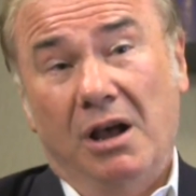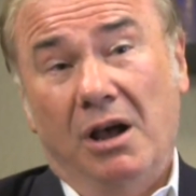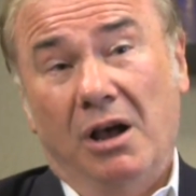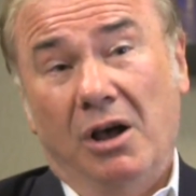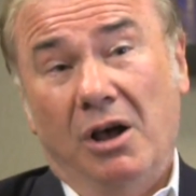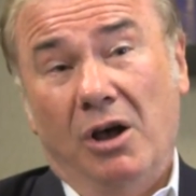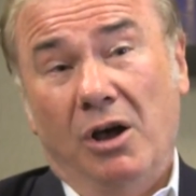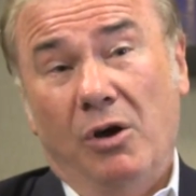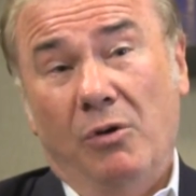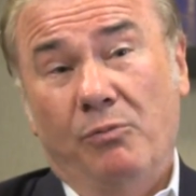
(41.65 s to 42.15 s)

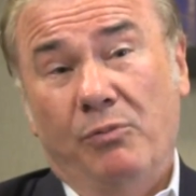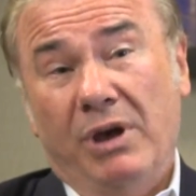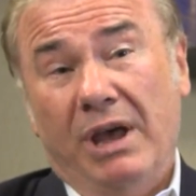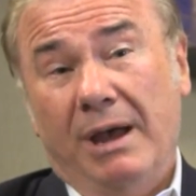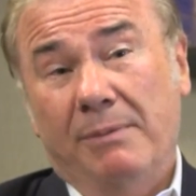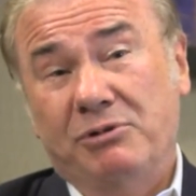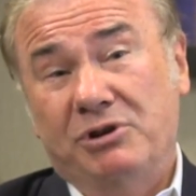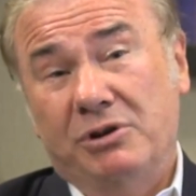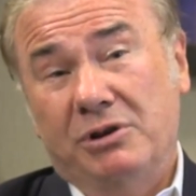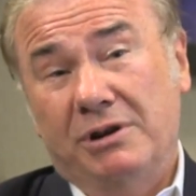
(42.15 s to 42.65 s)

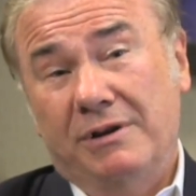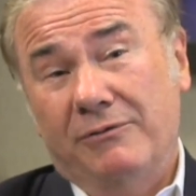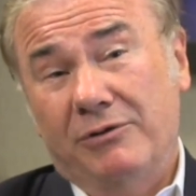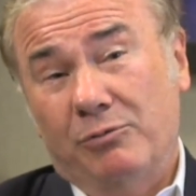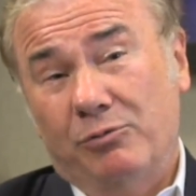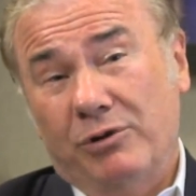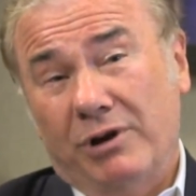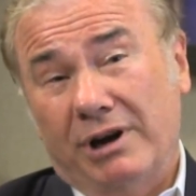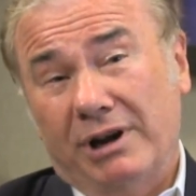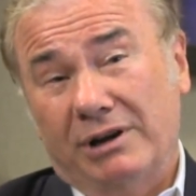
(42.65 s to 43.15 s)
Perhaps you give
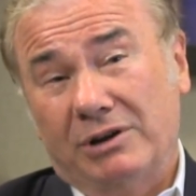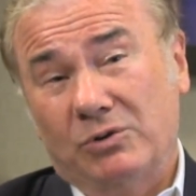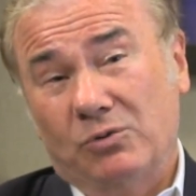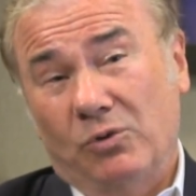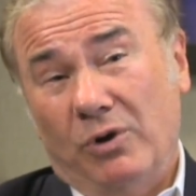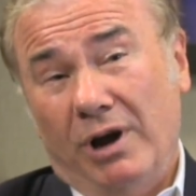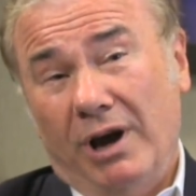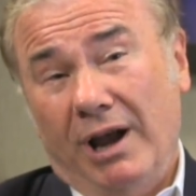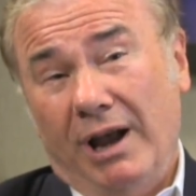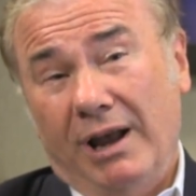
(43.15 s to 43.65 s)
the product
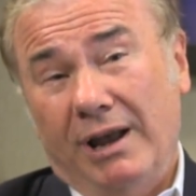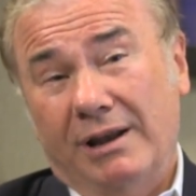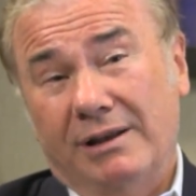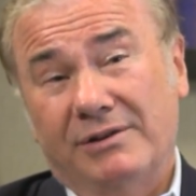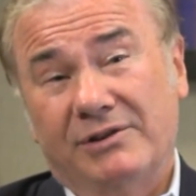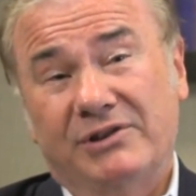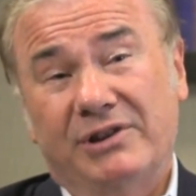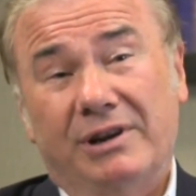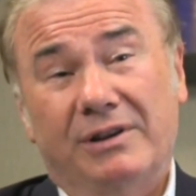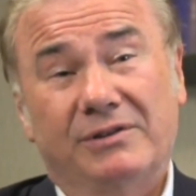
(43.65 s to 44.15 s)
away
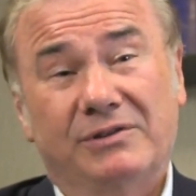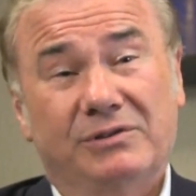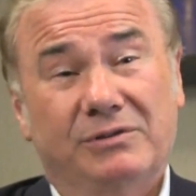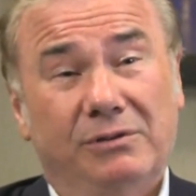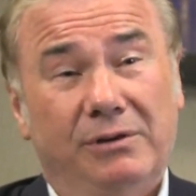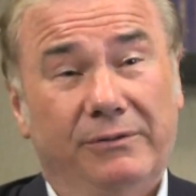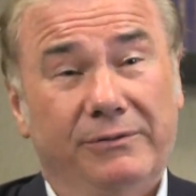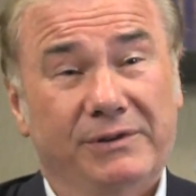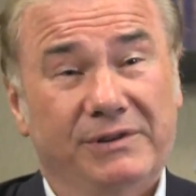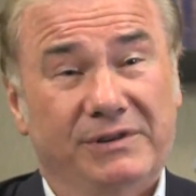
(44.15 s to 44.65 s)
and sell a
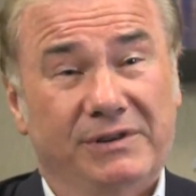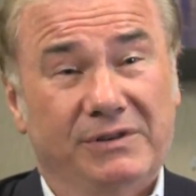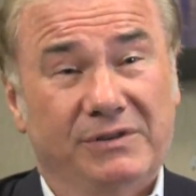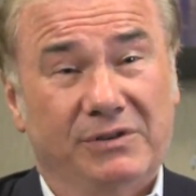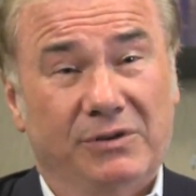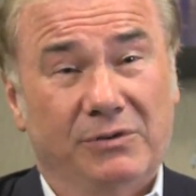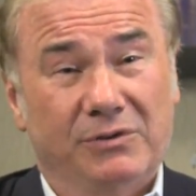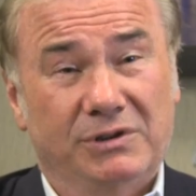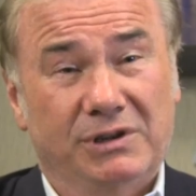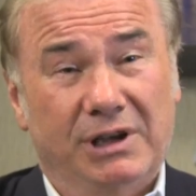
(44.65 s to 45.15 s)
service
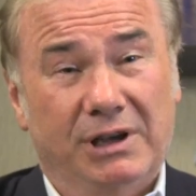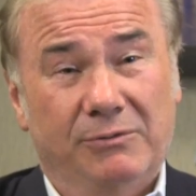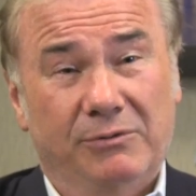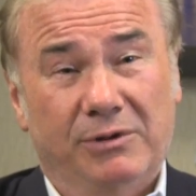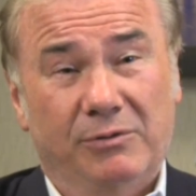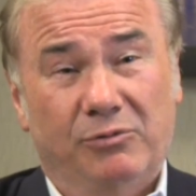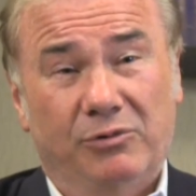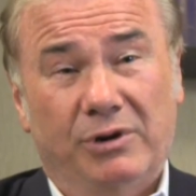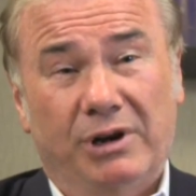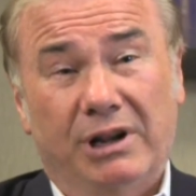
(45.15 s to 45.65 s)
associated
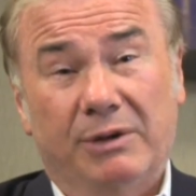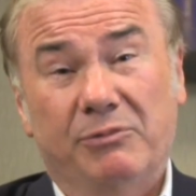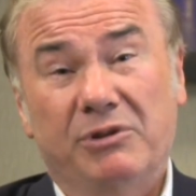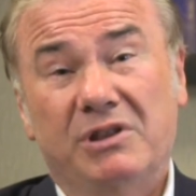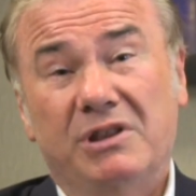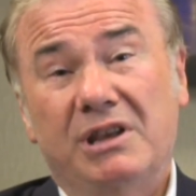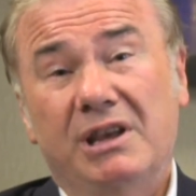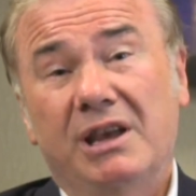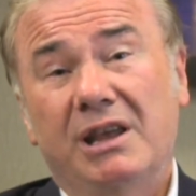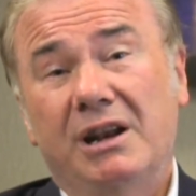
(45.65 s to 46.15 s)
with the product.
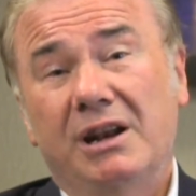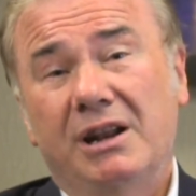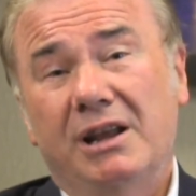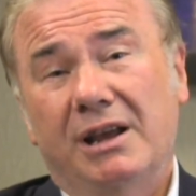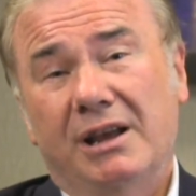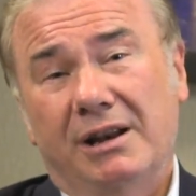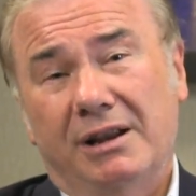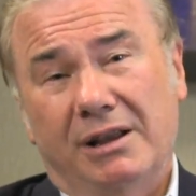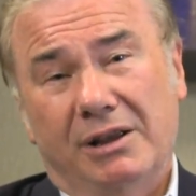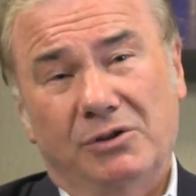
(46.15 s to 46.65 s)
But the
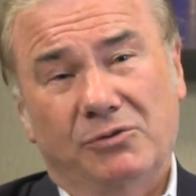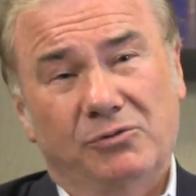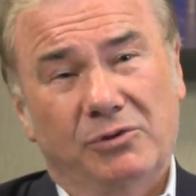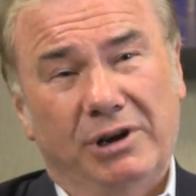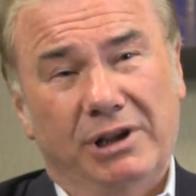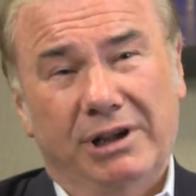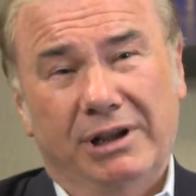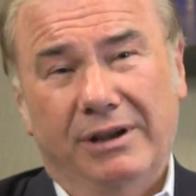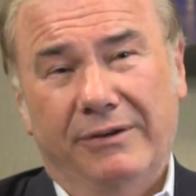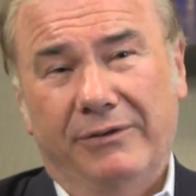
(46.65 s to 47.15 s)
internet has
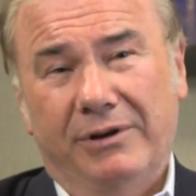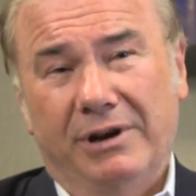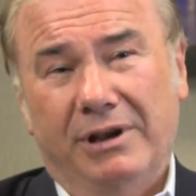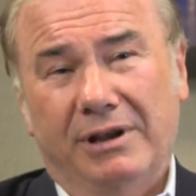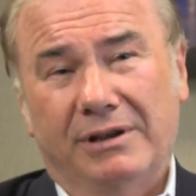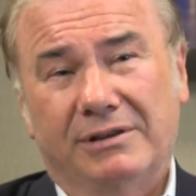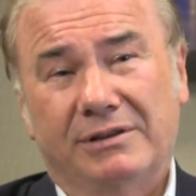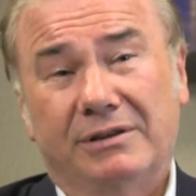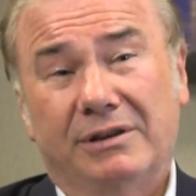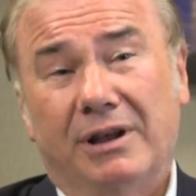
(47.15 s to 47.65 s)
really given
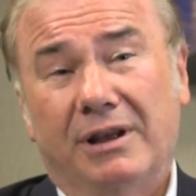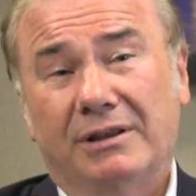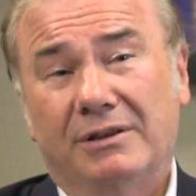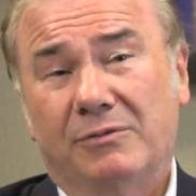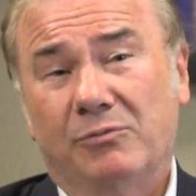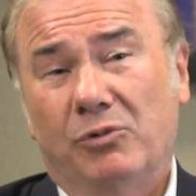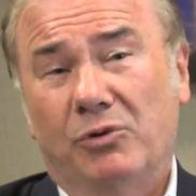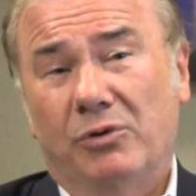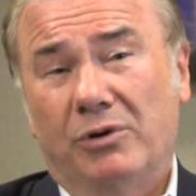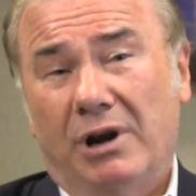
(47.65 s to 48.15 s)
us
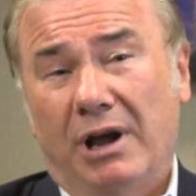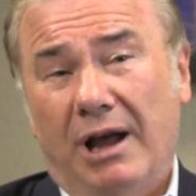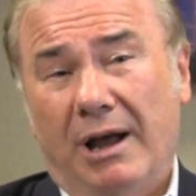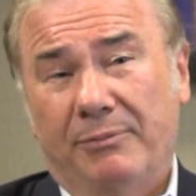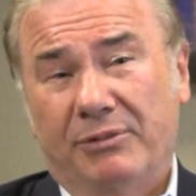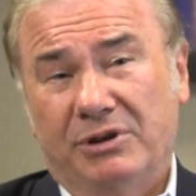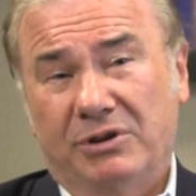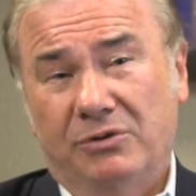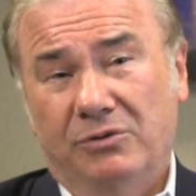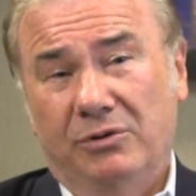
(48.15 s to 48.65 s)
lots more
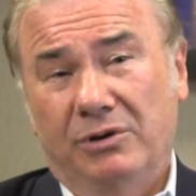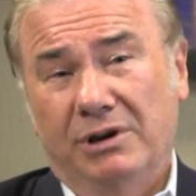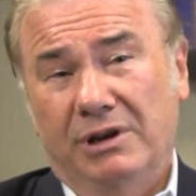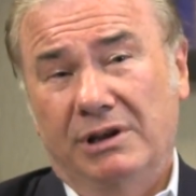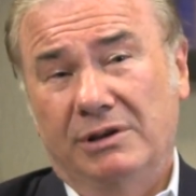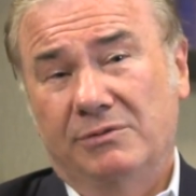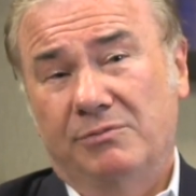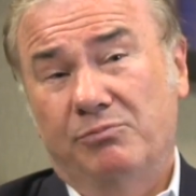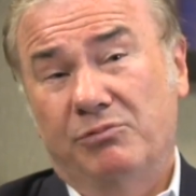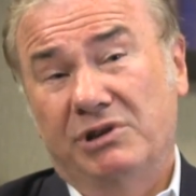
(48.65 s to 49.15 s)

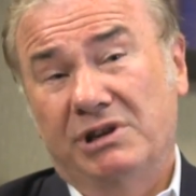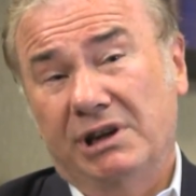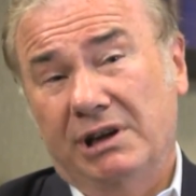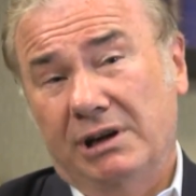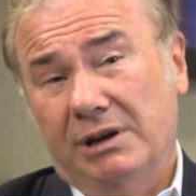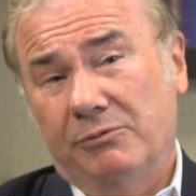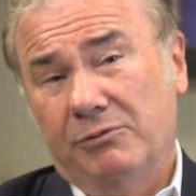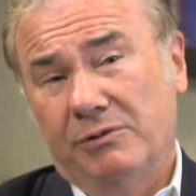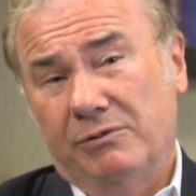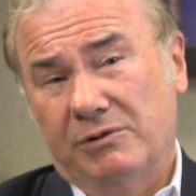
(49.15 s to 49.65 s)
opportunities,
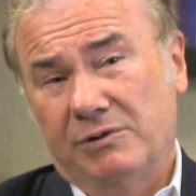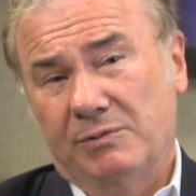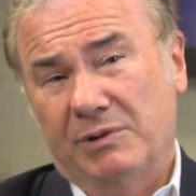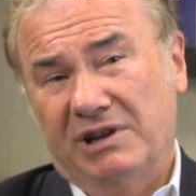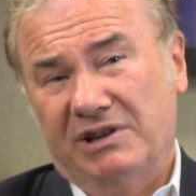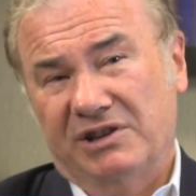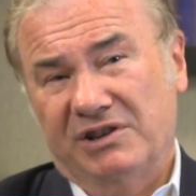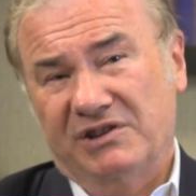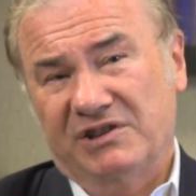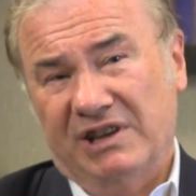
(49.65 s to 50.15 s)
particularly with
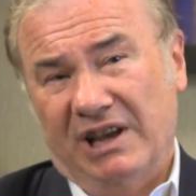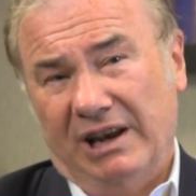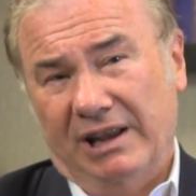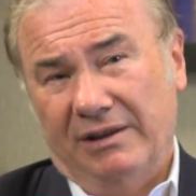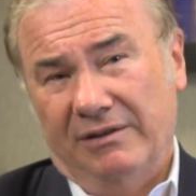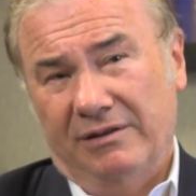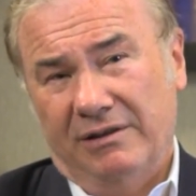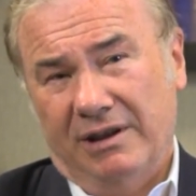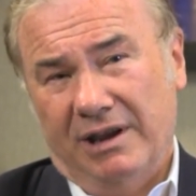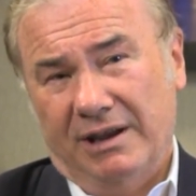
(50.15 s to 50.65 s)
respect to
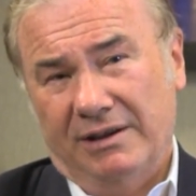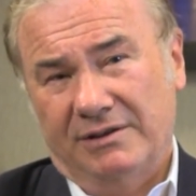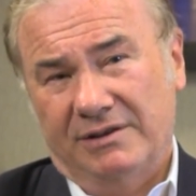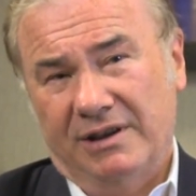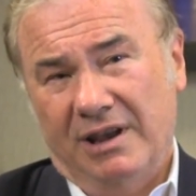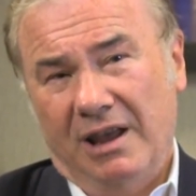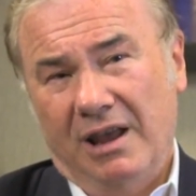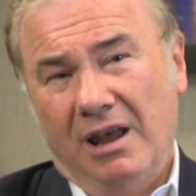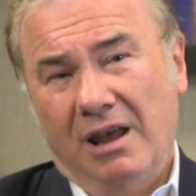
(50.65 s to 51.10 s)
selling things.